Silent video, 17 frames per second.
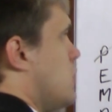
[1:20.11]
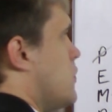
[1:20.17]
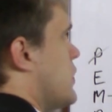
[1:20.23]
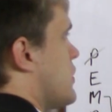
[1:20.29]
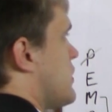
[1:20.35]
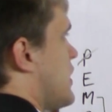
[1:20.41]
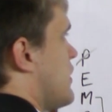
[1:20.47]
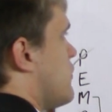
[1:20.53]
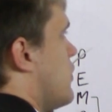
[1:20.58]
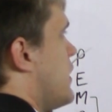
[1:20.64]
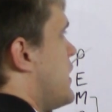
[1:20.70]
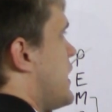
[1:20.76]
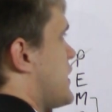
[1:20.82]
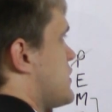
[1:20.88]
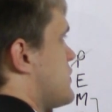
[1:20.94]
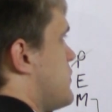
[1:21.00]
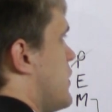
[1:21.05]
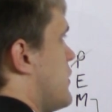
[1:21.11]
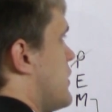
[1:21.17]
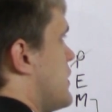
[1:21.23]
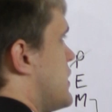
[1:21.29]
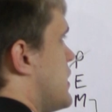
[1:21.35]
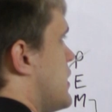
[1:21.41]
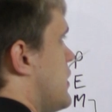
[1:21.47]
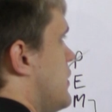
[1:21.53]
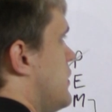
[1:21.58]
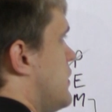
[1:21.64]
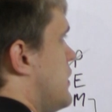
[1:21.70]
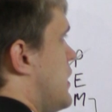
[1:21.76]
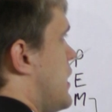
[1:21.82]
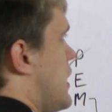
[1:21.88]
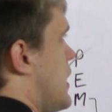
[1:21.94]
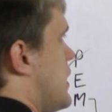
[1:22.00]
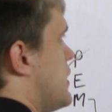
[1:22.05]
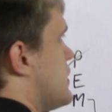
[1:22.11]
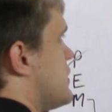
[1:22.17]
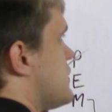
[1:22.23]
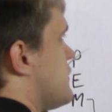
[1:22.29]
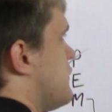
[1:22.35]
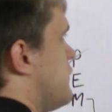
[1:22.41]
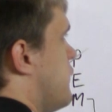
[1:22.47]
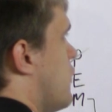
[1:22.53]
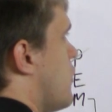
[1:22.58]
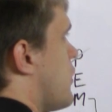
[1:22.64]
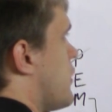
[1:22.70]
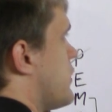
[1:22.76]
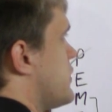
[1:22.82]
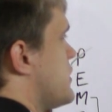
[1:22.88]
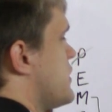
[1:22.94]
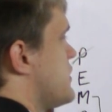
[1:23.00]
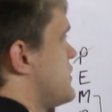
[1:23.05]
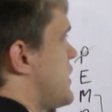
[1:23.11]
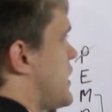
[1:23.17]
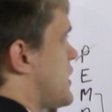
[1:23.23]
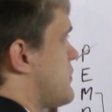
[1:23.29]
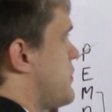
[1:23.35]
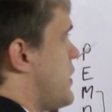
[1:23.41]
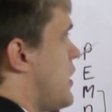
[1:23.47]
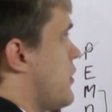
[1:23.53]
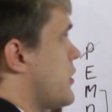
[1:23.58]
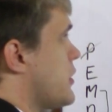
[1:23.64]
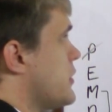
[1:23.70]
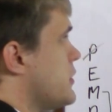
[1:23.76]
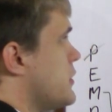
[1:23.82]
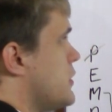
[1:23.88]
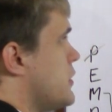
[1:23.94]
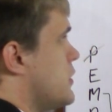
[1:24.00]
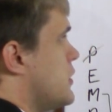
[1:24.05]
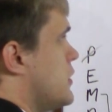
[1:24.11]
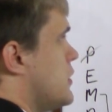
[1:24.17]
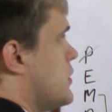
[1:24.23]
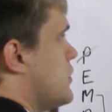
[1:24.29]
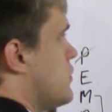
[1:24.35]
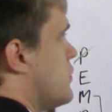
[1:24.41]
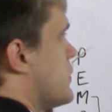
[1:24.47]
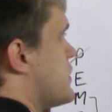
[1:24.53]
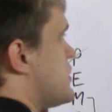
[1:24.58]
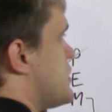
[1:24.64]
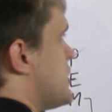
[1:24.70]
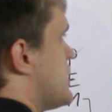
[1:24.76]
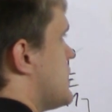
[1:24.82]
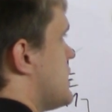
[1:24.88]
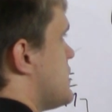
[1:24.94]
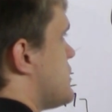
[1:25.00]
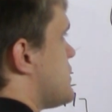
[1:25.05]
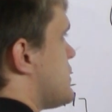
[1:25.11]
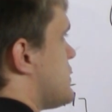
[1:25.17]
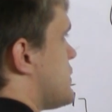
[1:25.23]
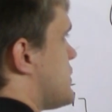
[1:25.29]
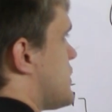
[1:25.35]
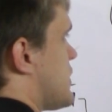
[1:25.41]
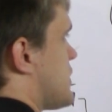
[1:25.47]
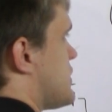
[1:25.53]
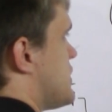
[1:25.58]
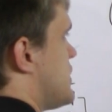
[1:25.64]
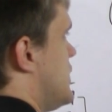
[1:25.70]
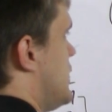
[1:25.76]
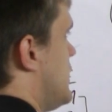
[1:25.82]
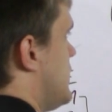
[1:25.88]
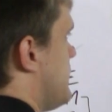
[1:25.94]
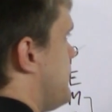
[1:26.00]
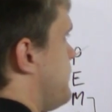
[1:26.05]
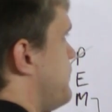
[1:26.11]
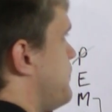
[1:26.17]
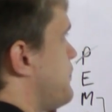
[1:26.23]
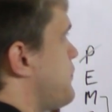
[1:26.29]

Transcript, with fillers: We only have one exponent here, and it's four to the second power, which is sixteen.